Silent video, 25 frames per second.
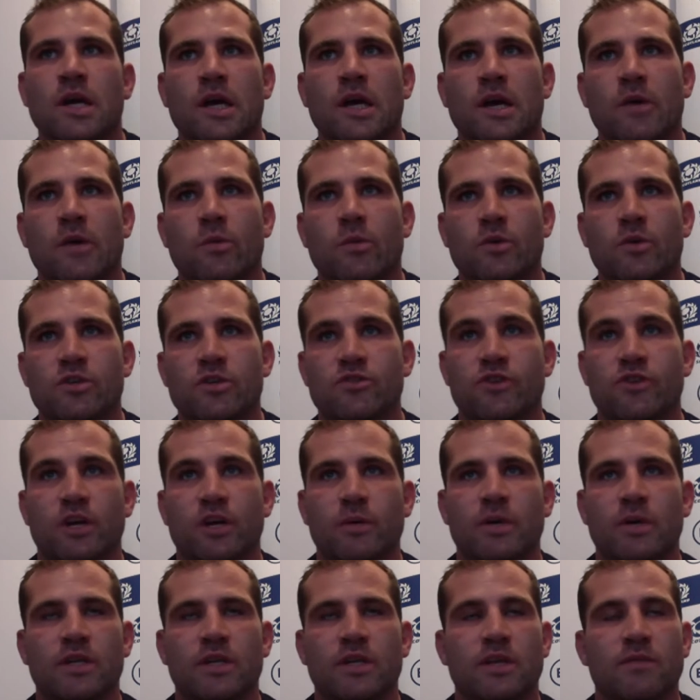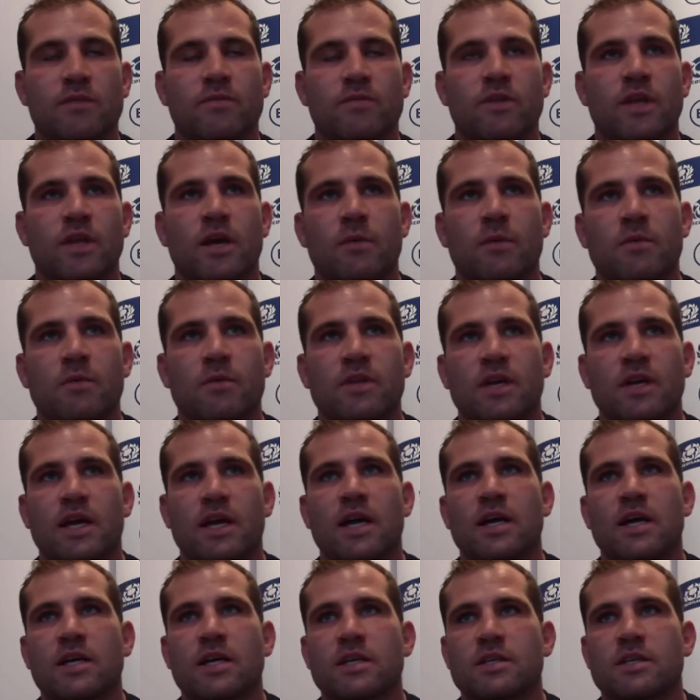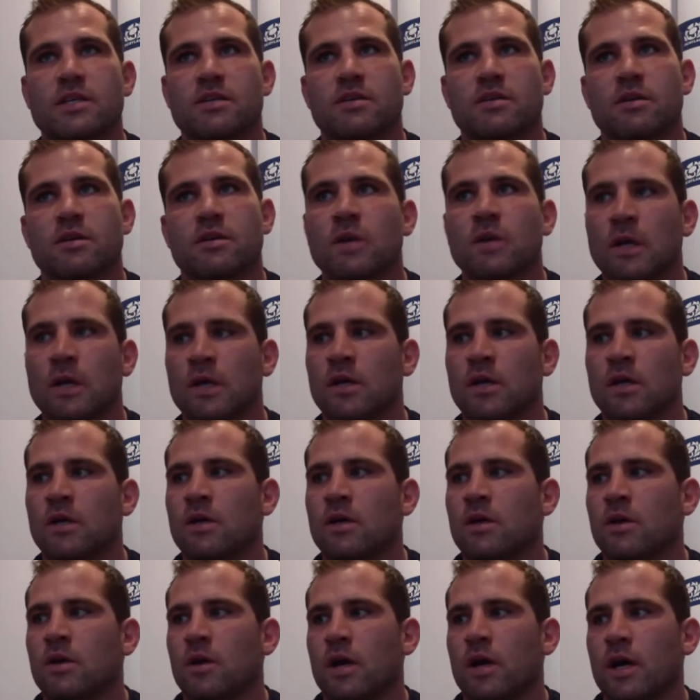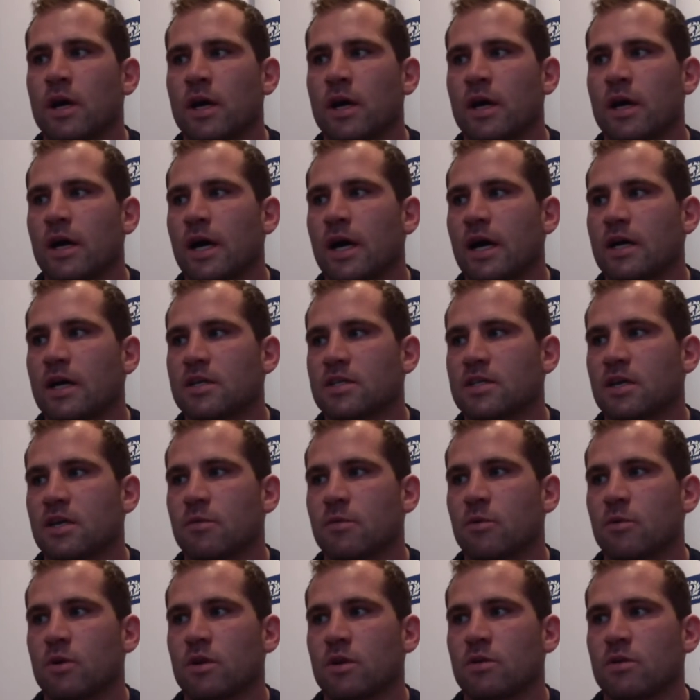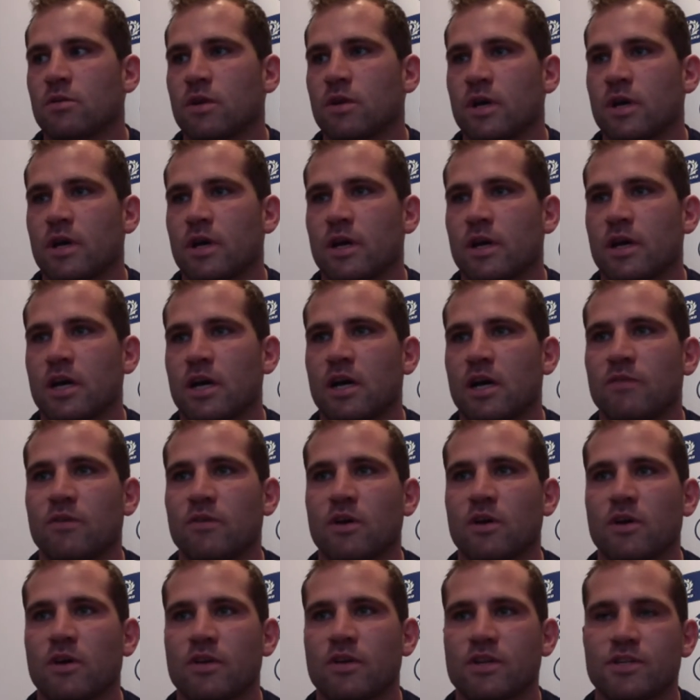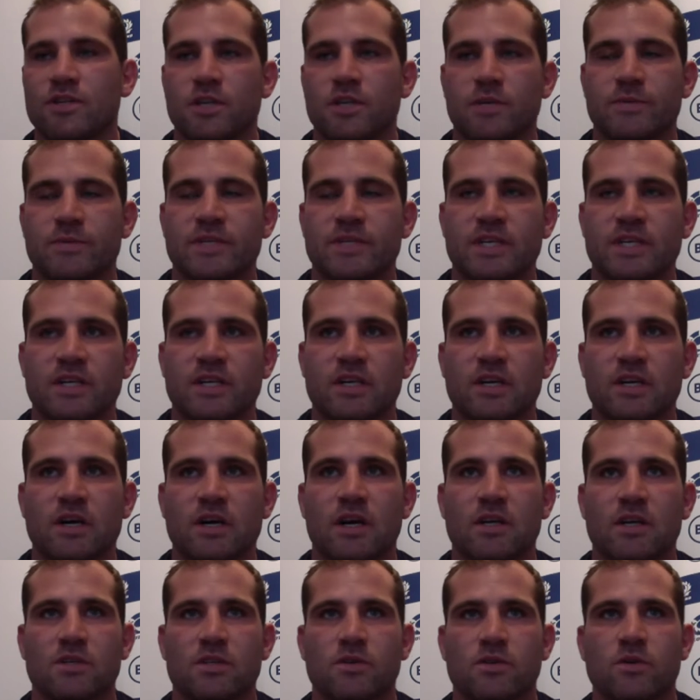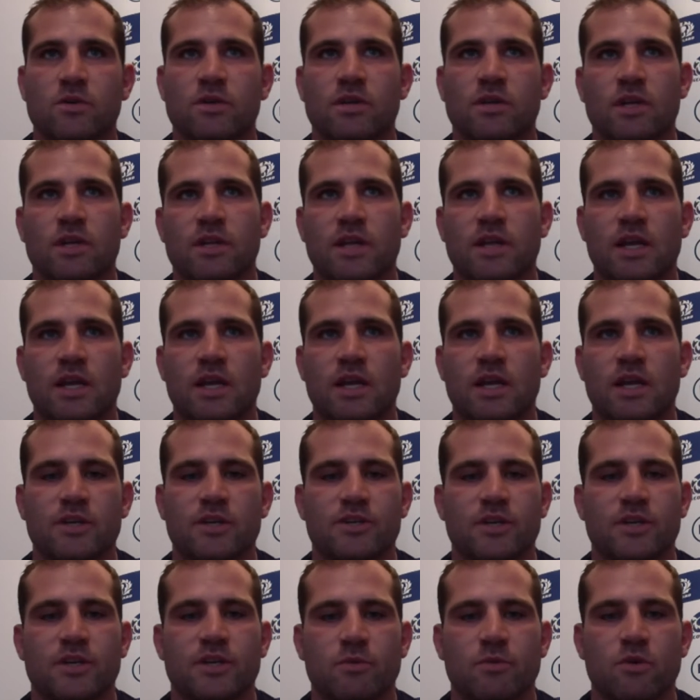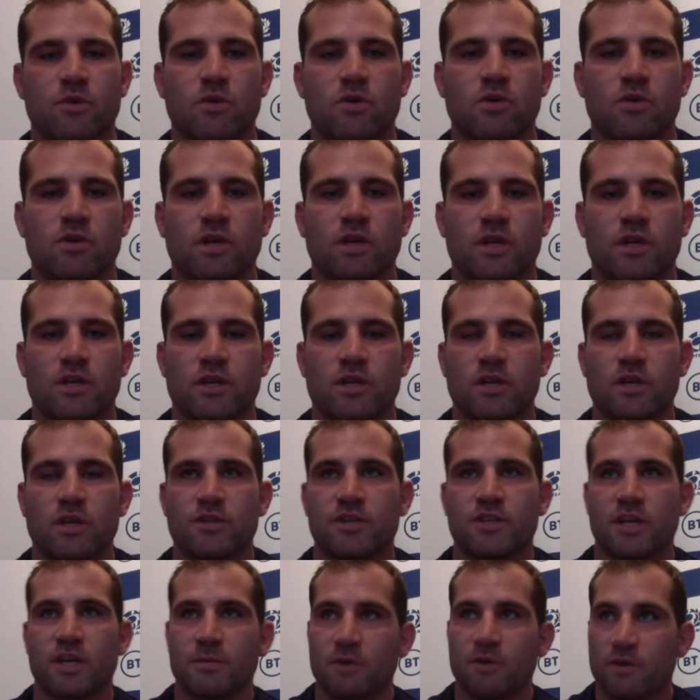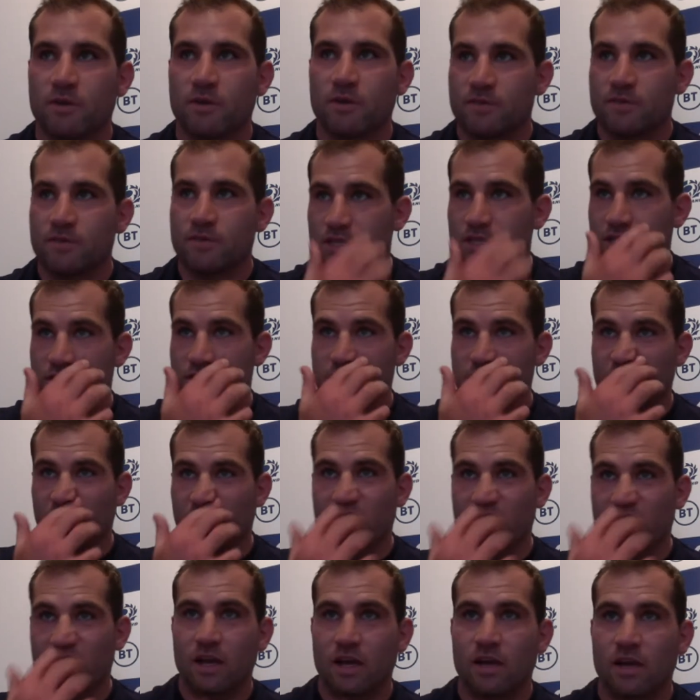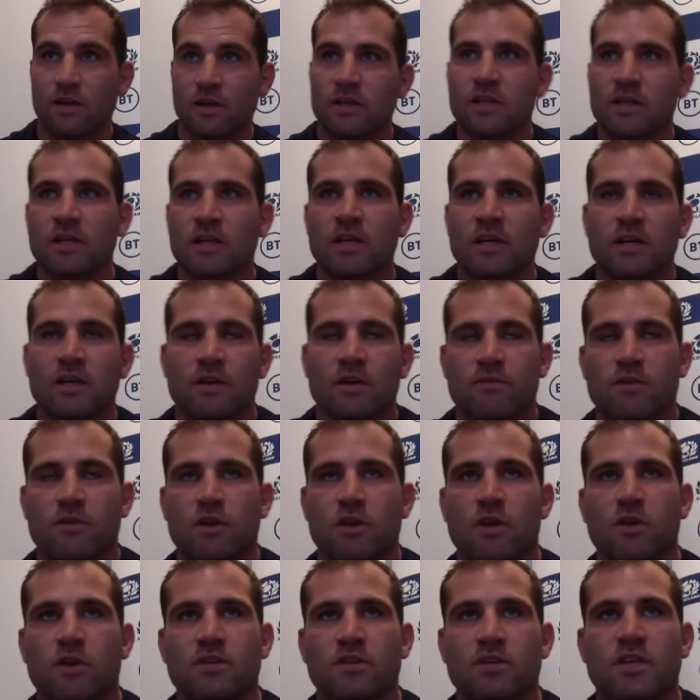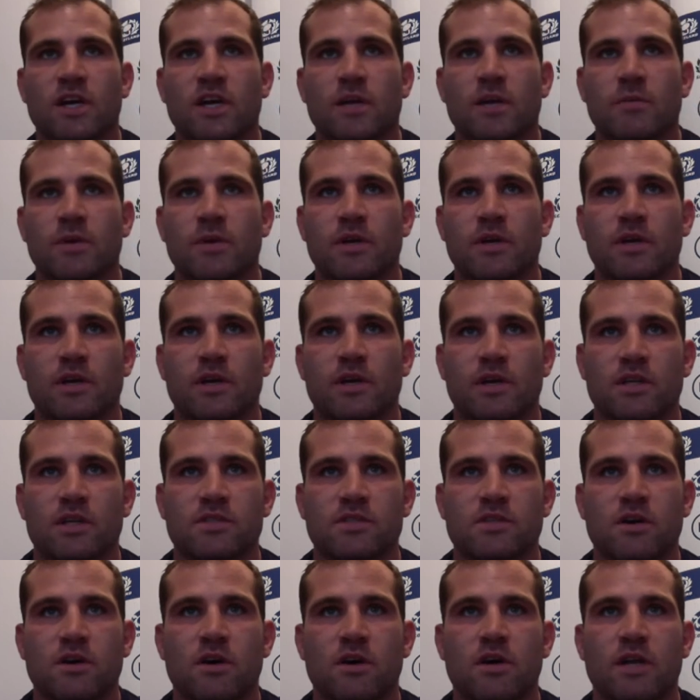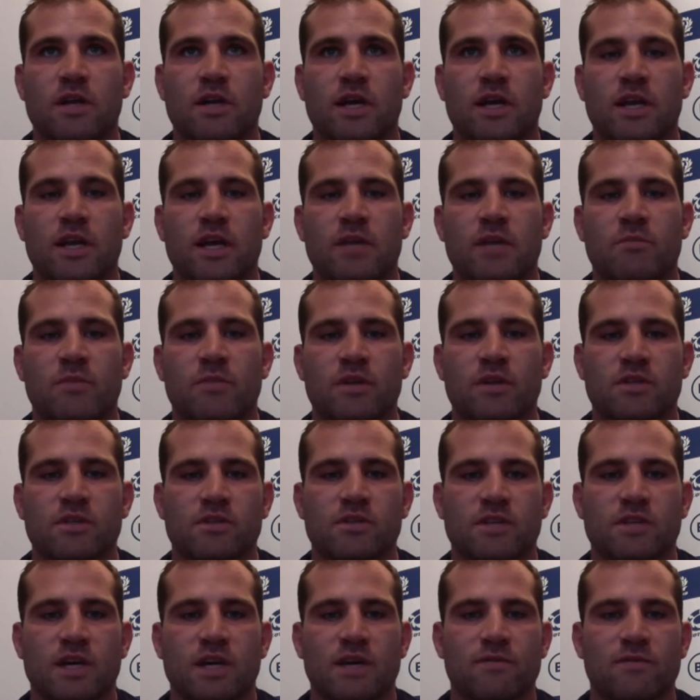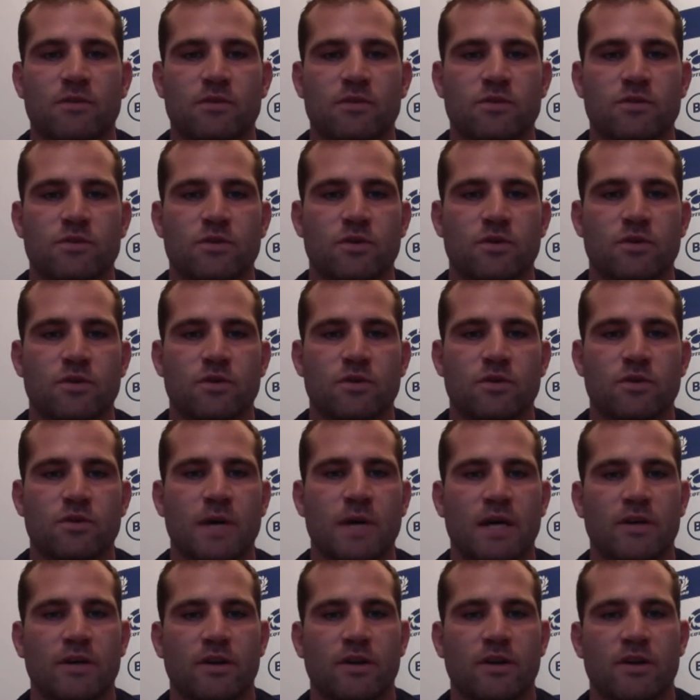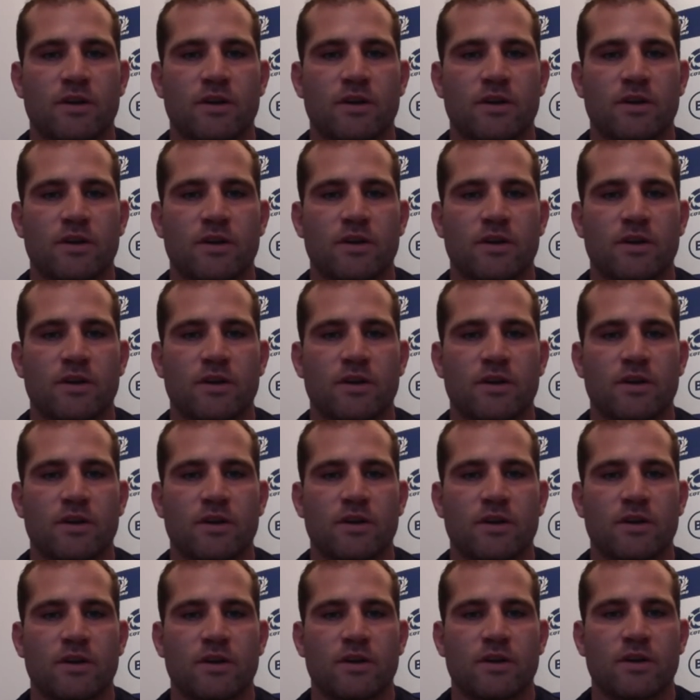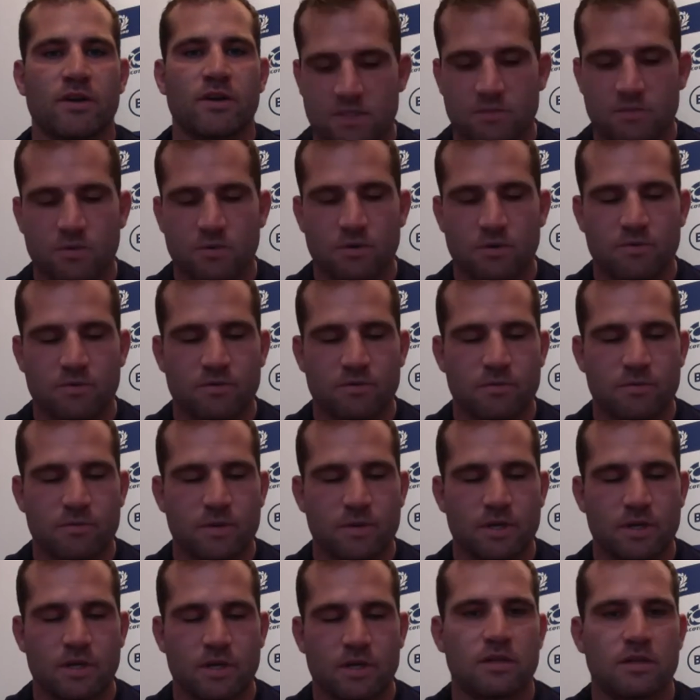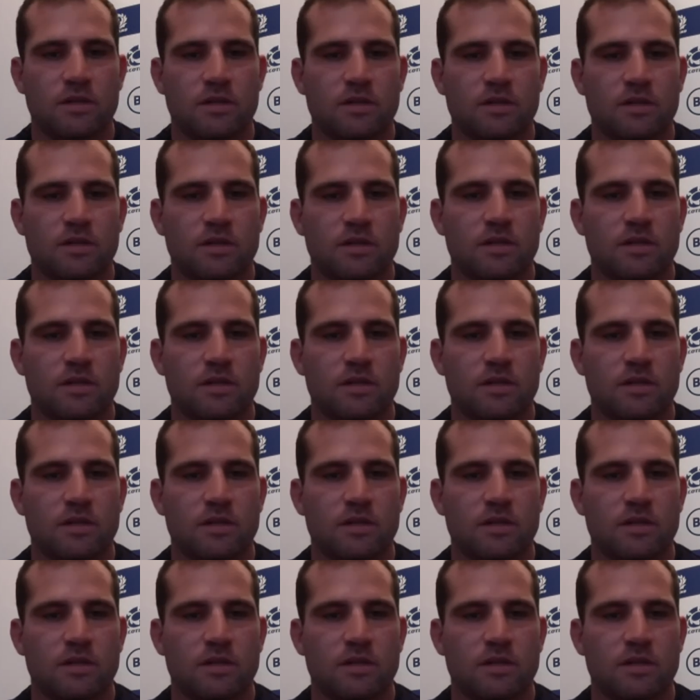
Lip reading: which is really well done for them. I think Ali's come on a hell of a lot this year, particularly at Glasgow in that leadership role. And Jamie obviously has done that for a long time at Scotland and Edinburgh. So to have those two in the background as well is great support for me.